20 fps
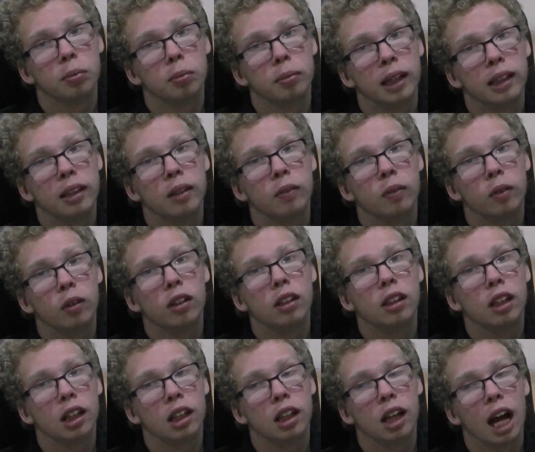better for
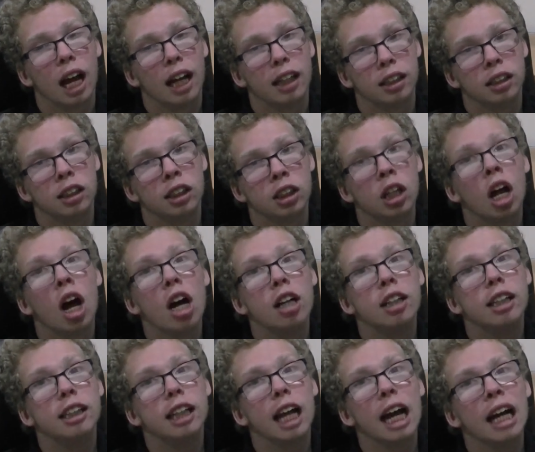a
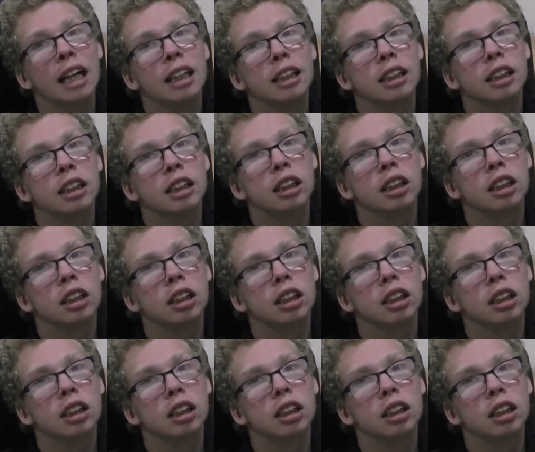sturdy desk.